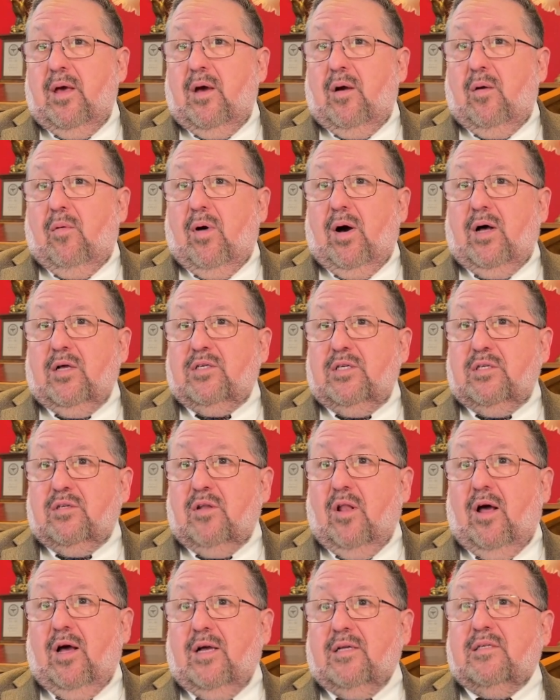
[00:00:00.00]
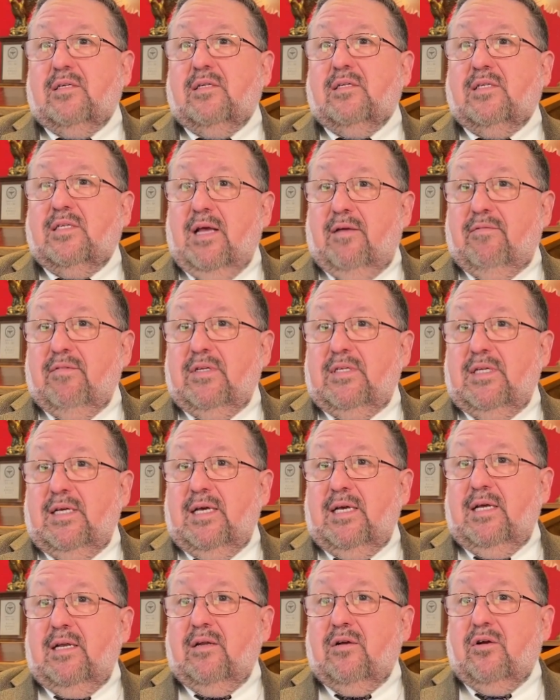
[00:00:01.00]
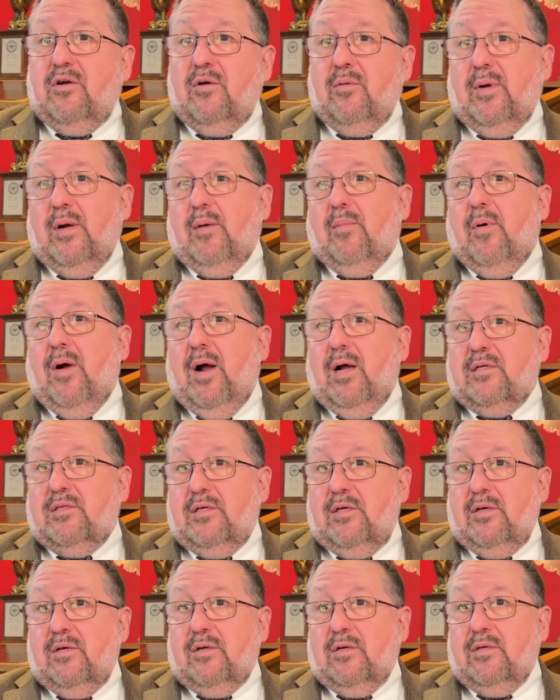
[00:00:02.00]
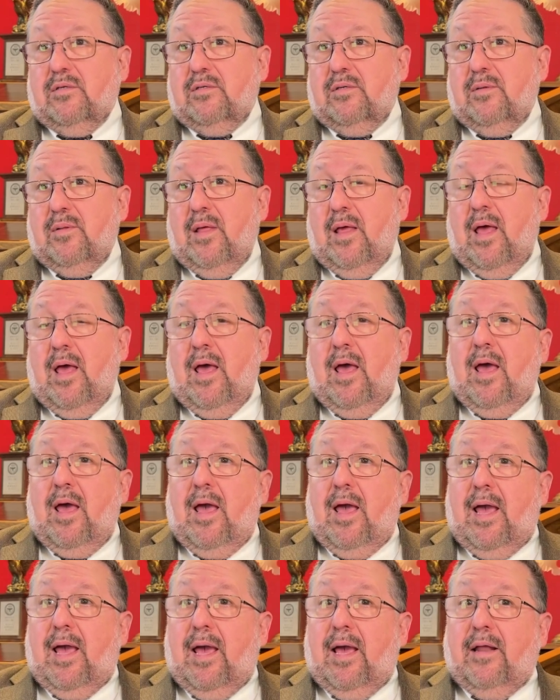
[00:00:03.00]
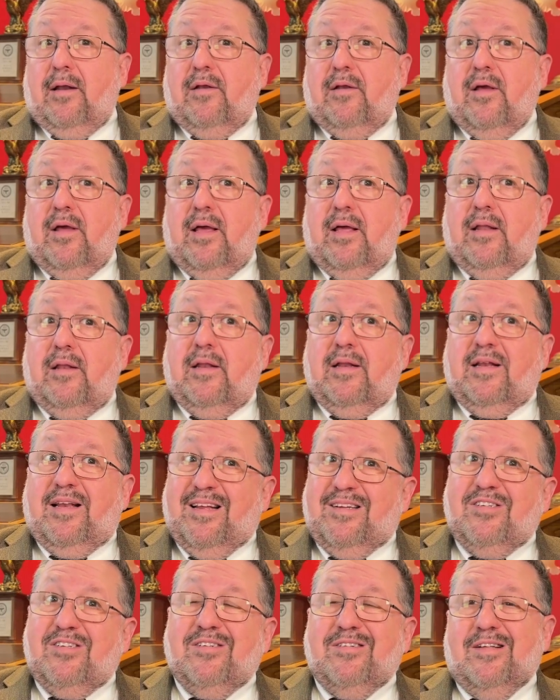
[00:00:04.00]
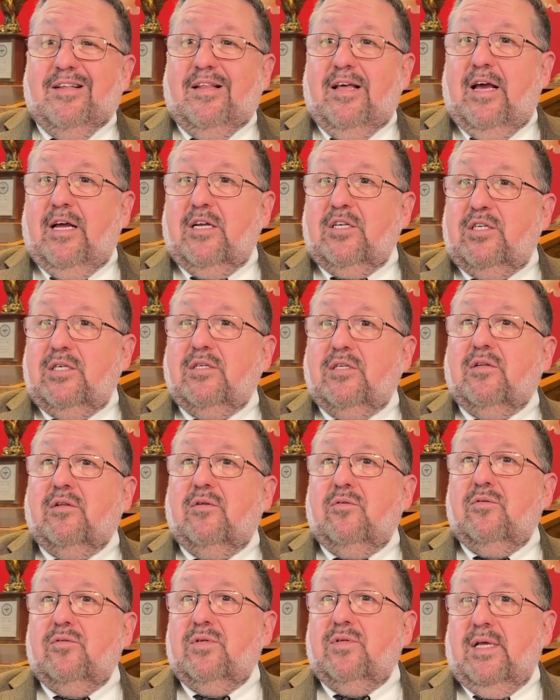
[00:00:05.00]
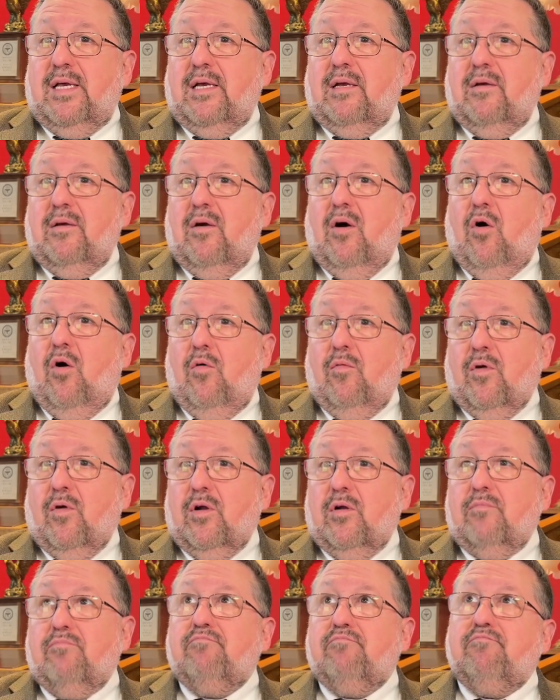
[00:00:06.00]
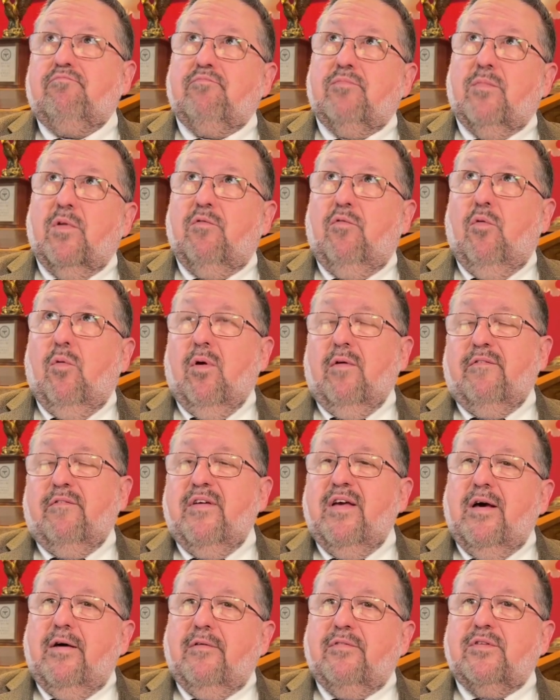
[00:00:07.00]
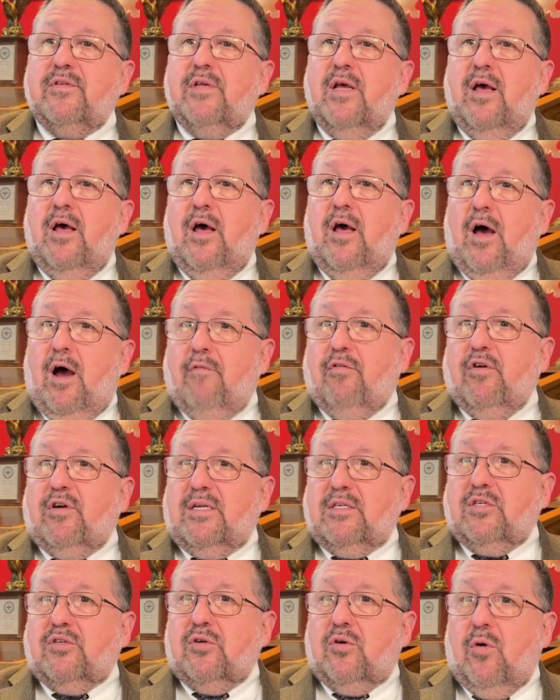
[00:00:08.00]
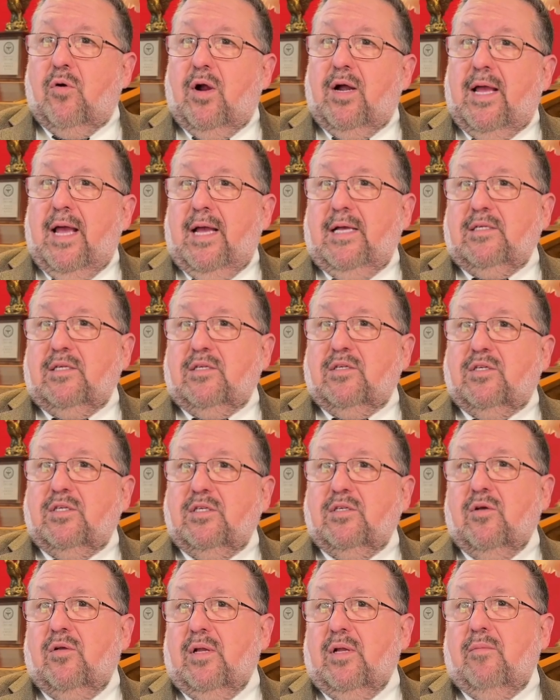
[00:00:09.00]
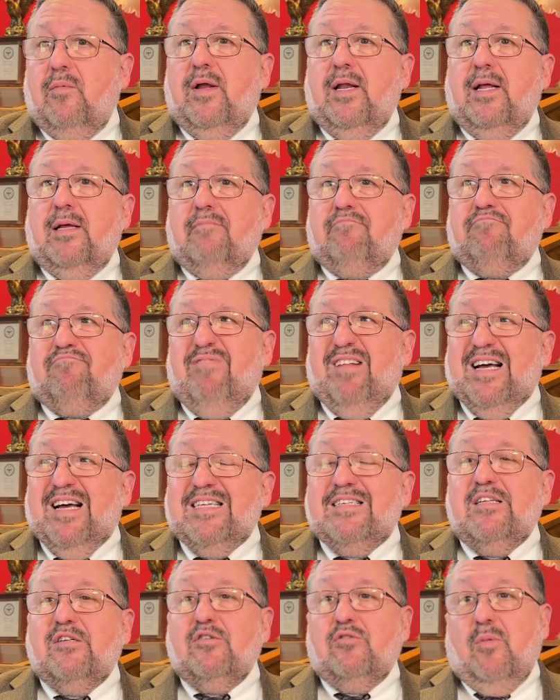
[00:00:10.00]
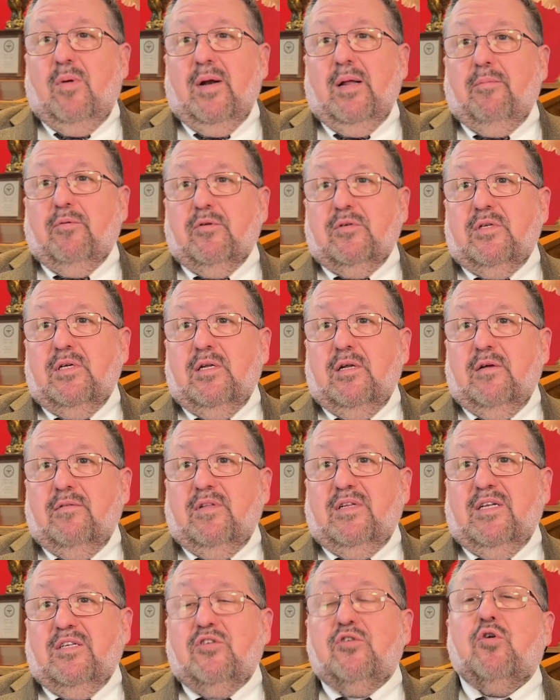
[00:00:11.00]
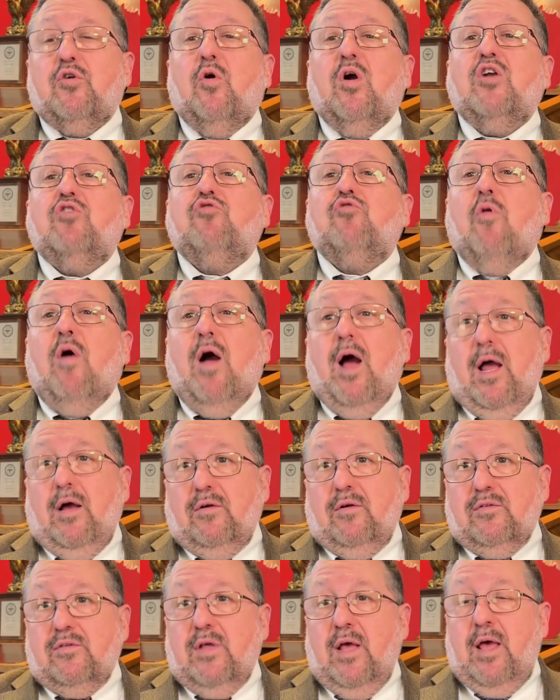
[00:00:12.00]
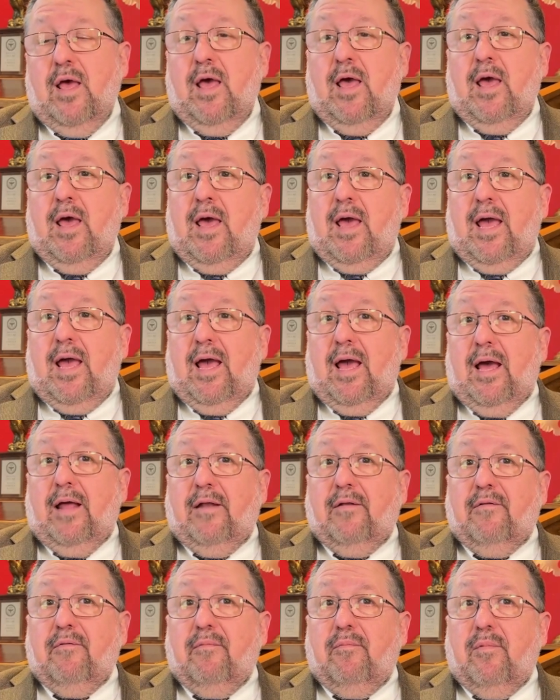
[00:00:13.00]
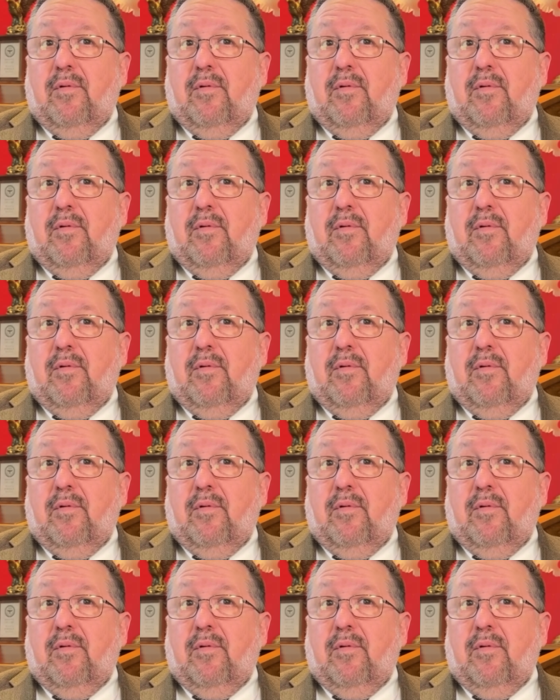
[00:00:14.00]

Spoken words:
while she's lost 17 career prosecutors, and in addition to that, she's losing over 4/5 of her district court cases. She's only winning less than 20% of the district court trials. And